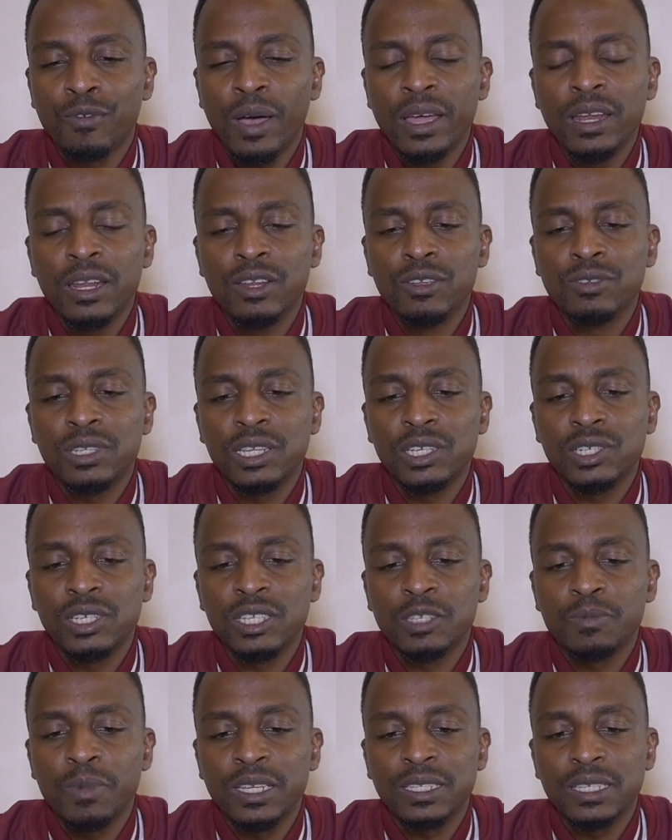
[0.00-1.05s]
Why did you say she
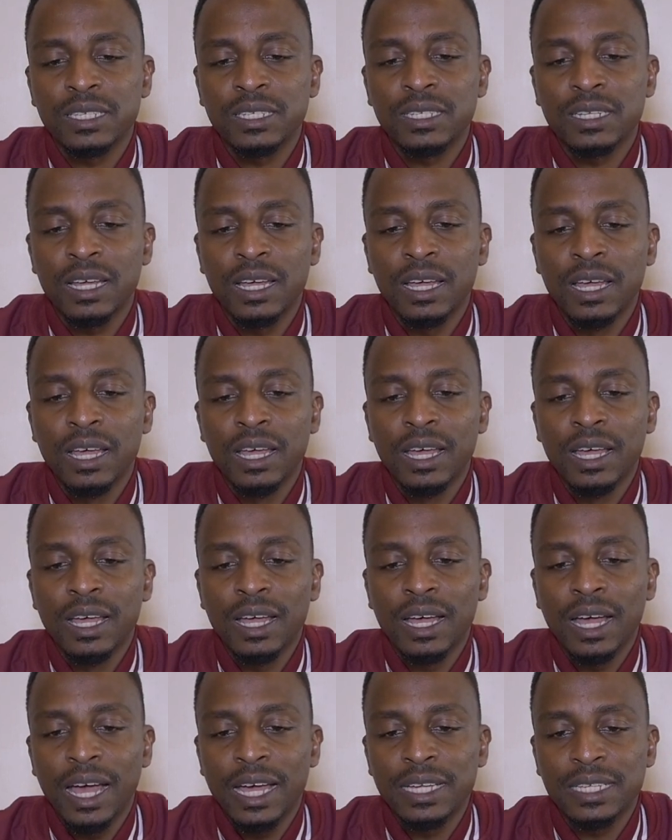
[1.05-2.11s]
is my sister?
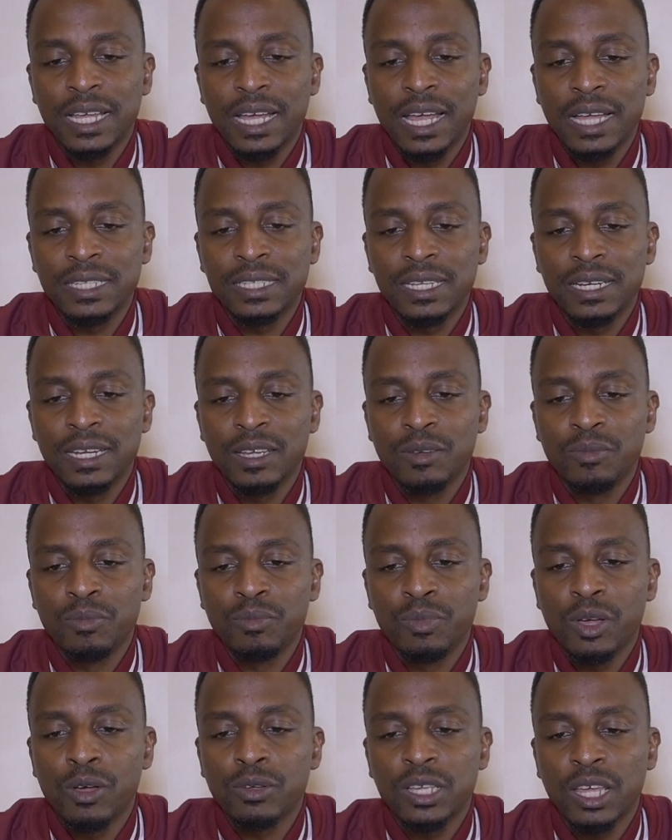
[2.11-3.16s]
Isaac answered him,
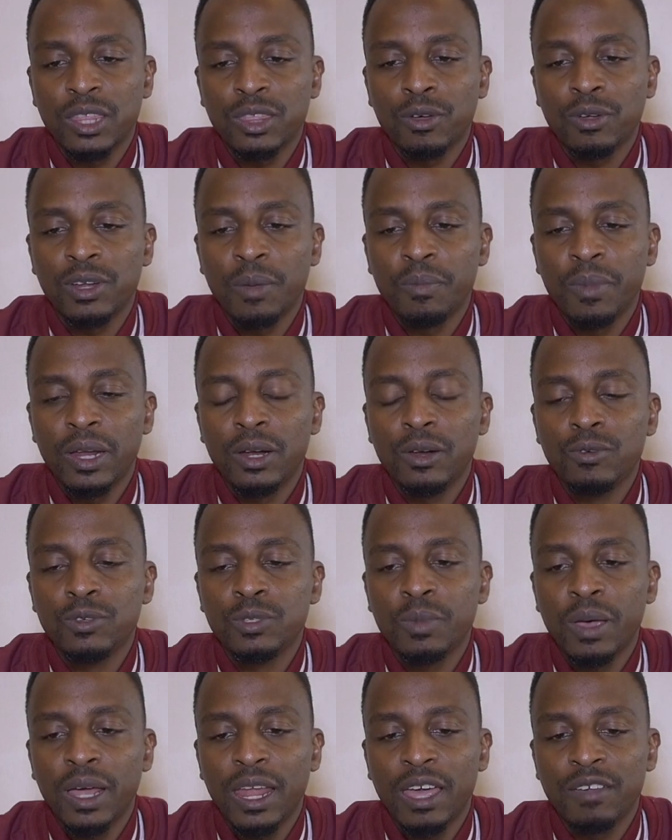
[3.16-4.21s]
Because I thought I might
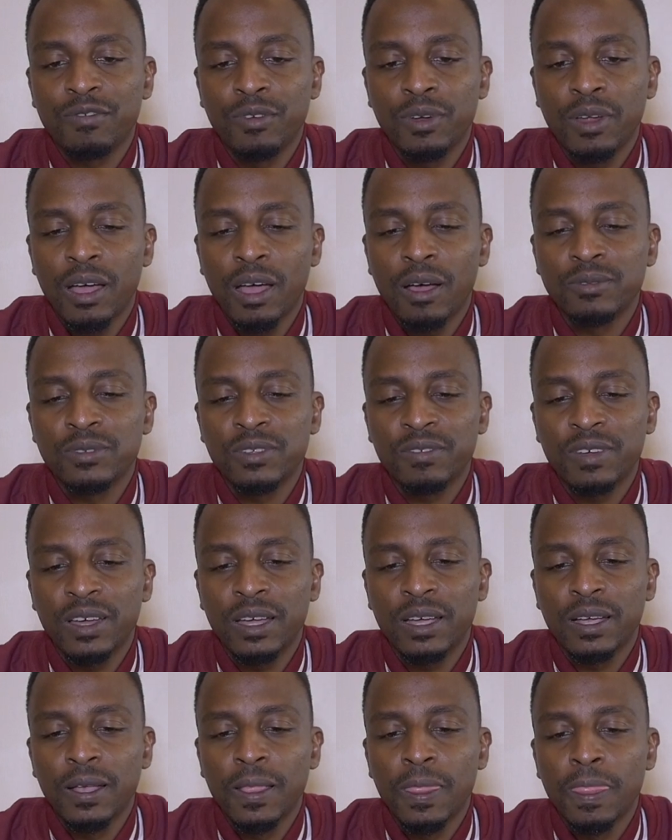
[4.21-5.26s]
lose my life on account of
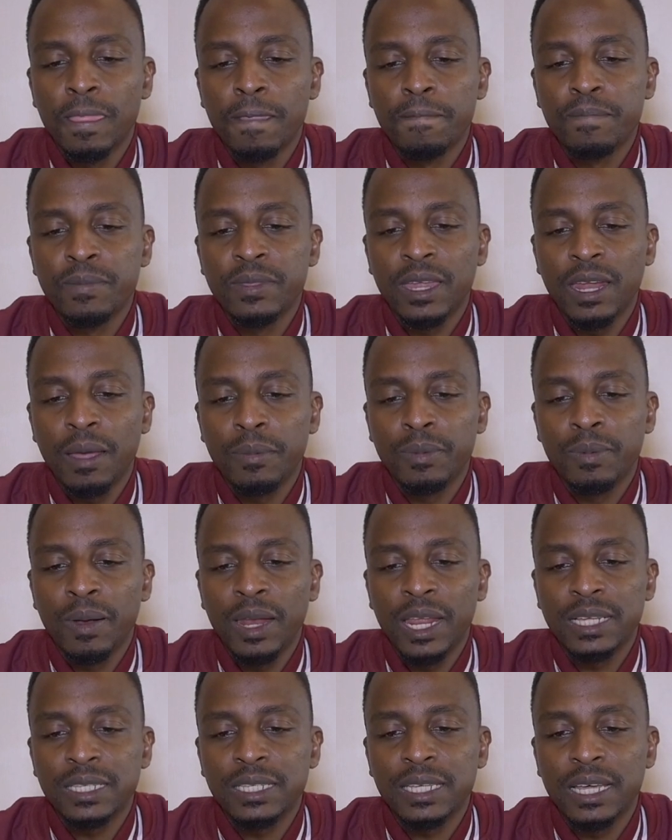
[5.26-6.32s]
her. Then
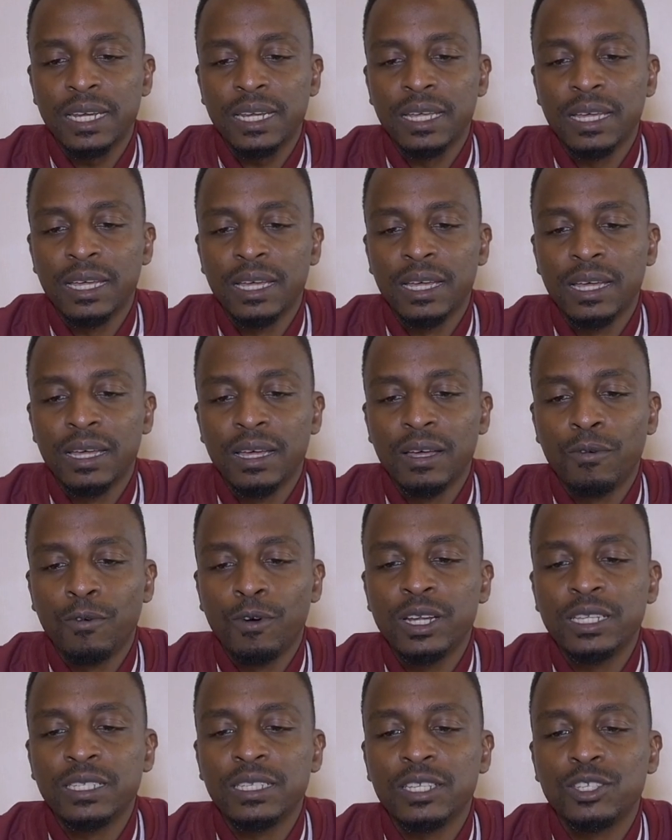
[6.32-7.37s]
Abimelech said,
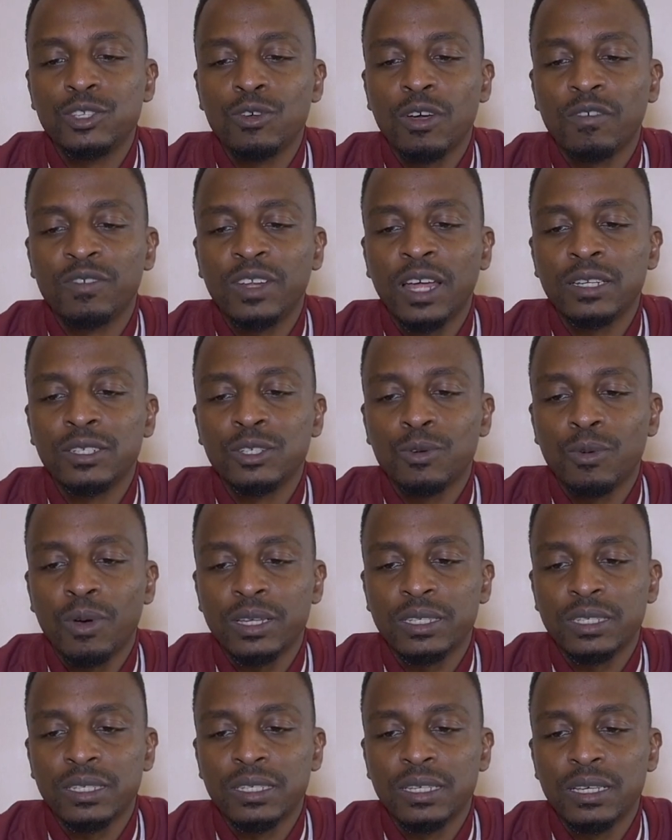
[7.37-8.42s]
What is this you have done to
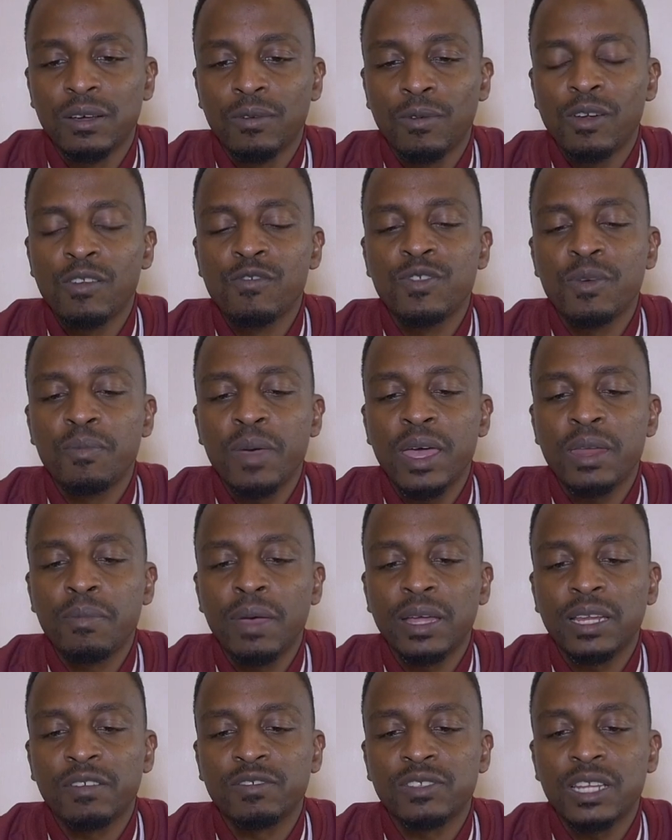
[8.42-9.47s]
us? One of the men
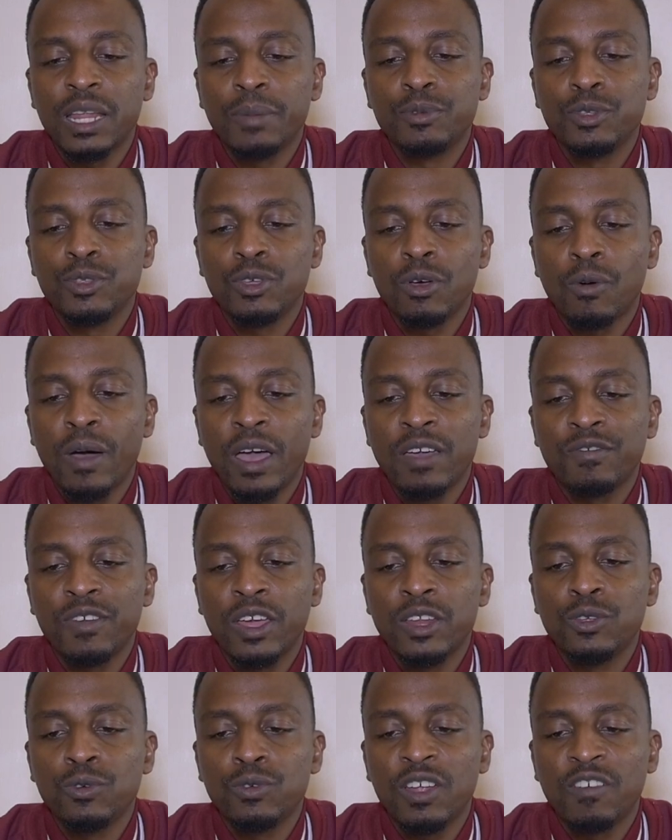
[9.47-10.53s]
might have slept with your wife,
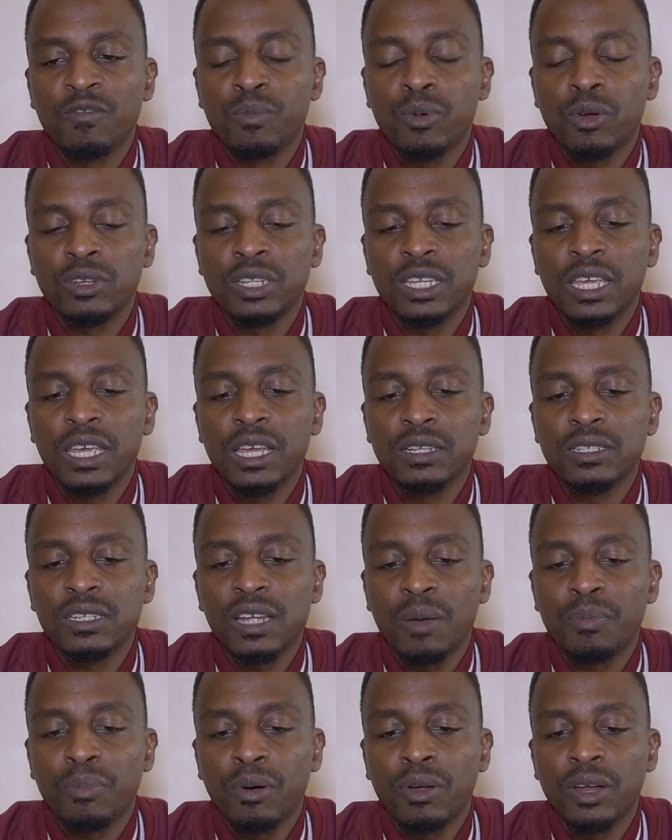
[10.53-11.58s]
and you would have brought guilt
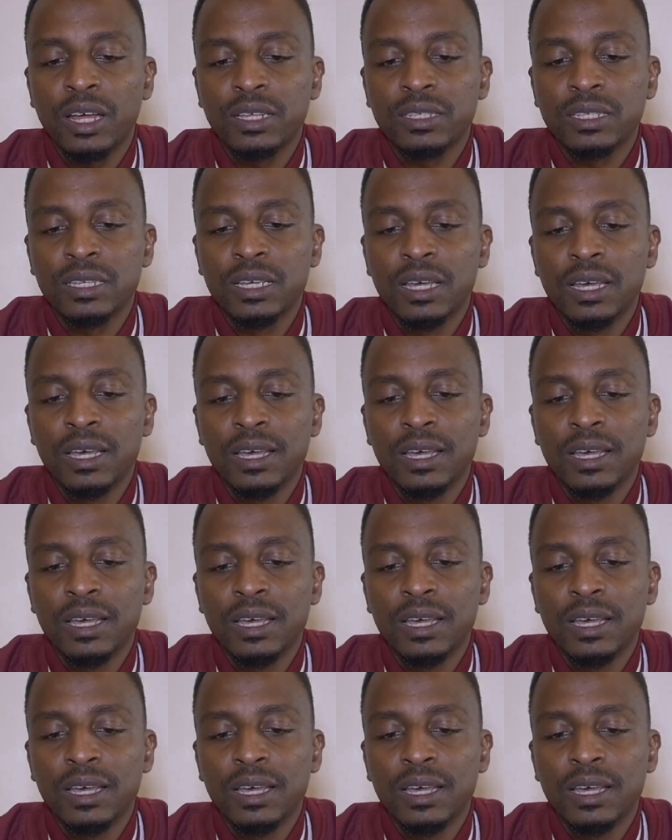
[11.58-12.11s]
upon us.